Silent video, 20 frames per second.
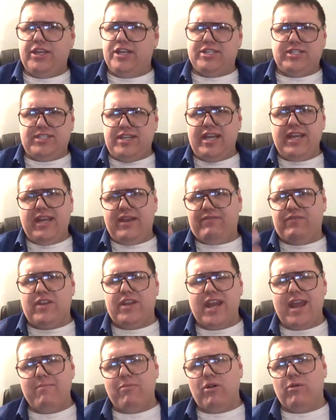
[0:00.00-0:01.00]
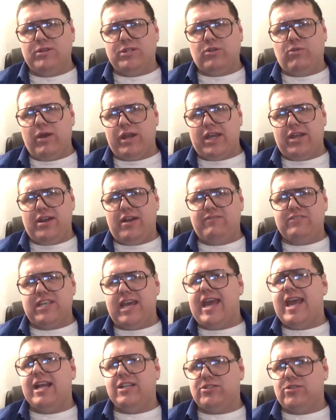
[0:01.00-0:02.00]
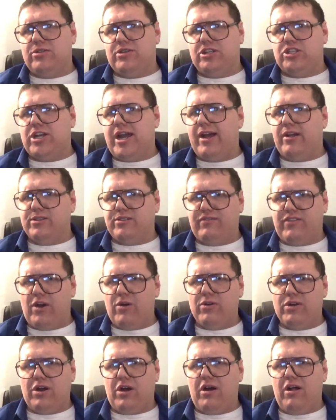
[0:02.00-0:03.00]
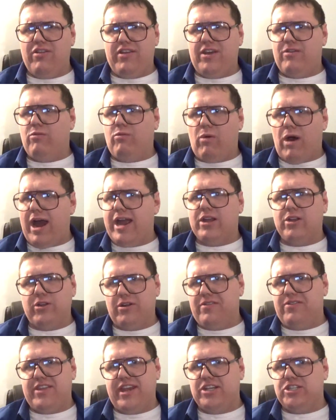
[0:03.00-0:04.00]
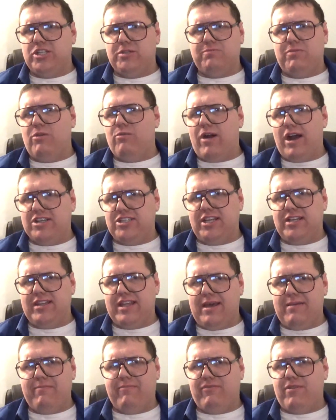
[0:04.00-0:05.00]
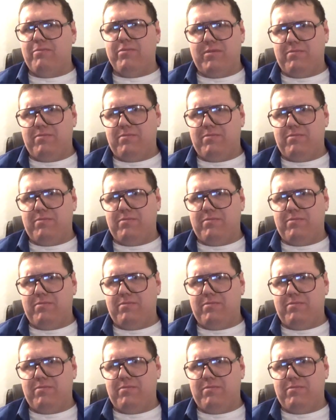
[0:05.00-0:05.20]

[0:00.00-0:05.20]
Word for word: see, if the neighbor was quick enough to answer the child's phone call, then why couldn't they just be watching them from the